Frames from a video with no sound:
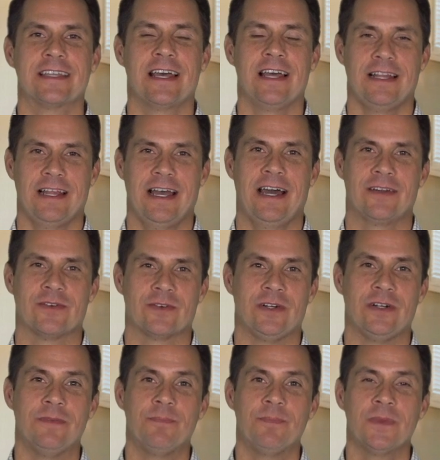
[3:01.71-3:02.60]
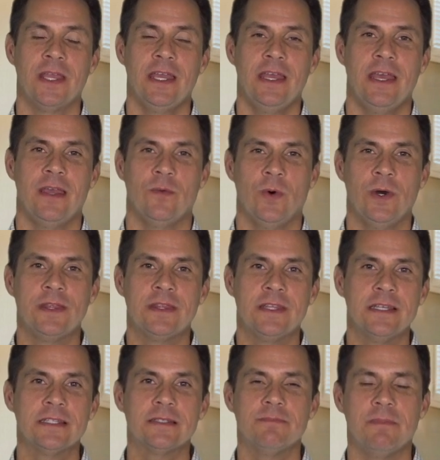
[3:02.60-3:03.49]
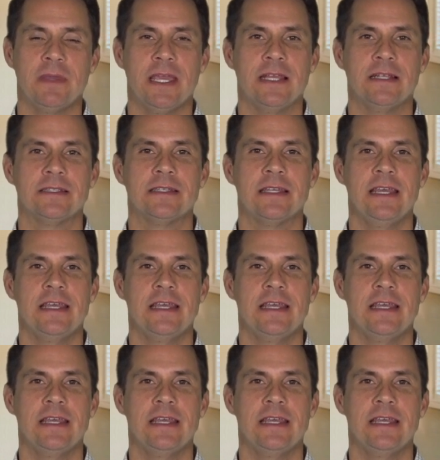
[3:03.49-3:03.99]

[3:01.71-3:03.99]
collateral. And what this means